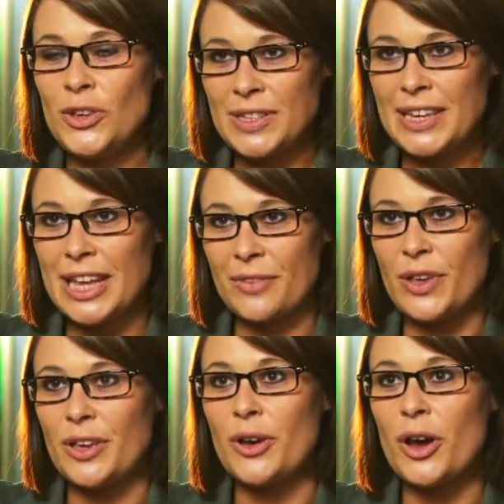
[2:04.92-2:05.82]
Using
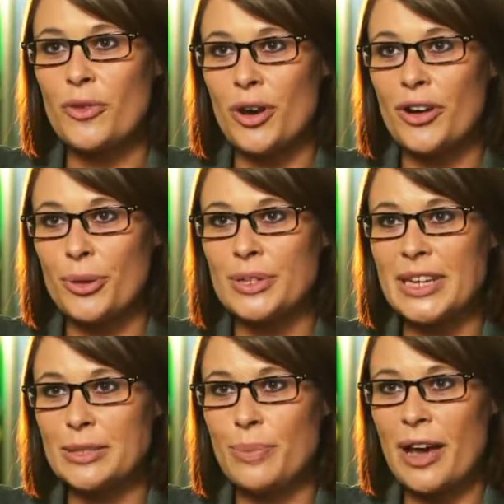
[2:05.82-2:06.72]
QlikView over our open
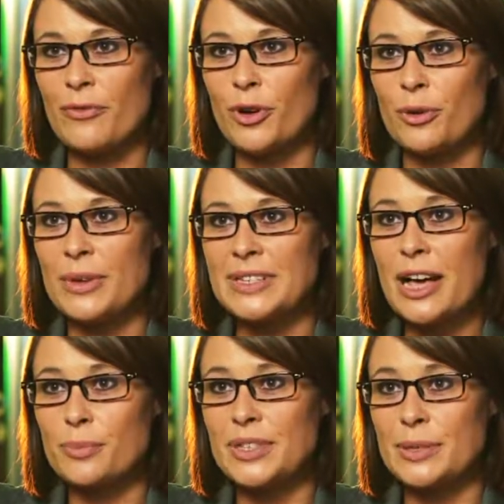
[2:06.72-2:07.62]
data platform has
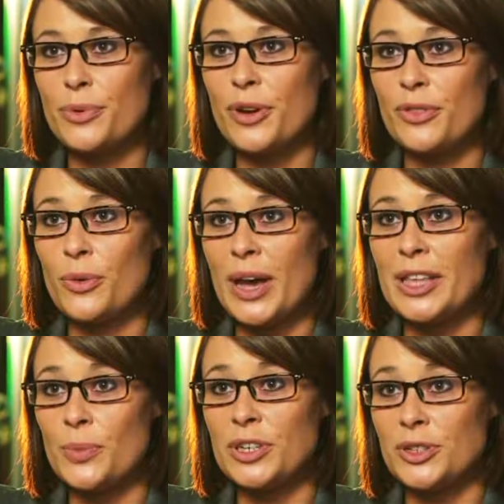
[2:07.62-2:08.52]
helped us improve the
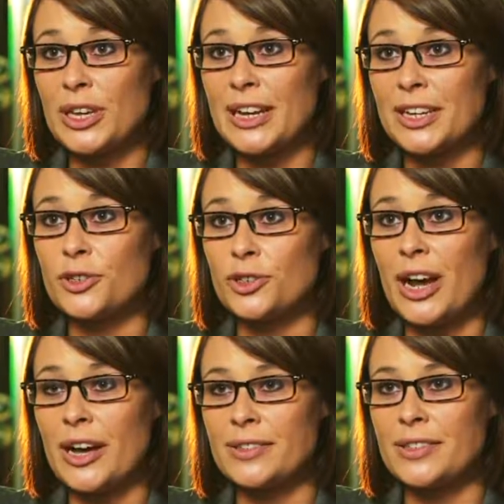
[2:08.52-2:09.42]
way that we do clinical
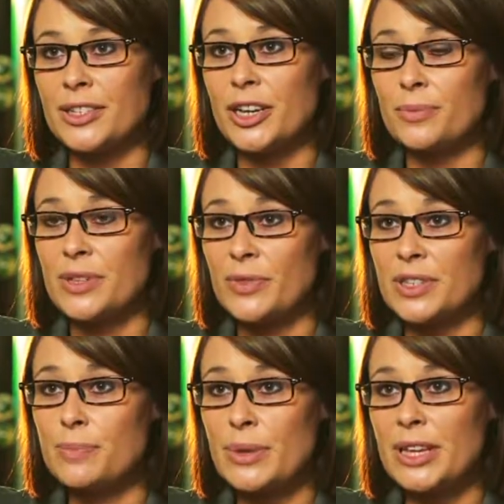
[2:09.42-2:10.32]
trials in terms of
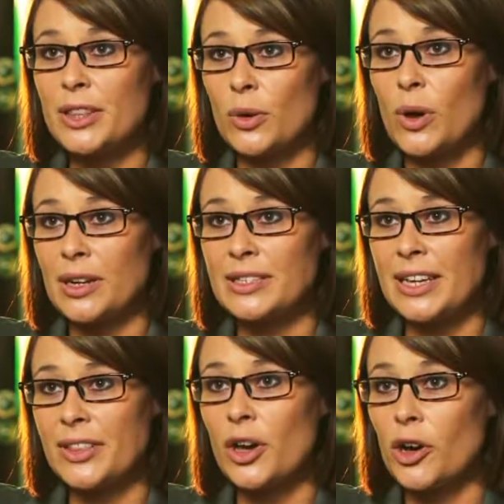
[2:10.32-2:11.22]
the speed, the
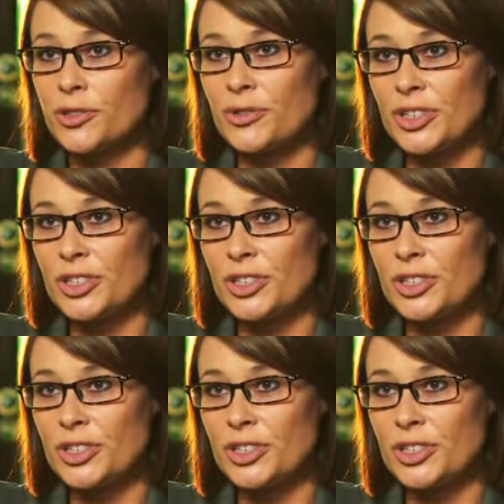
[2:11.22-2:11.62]
quality and the cost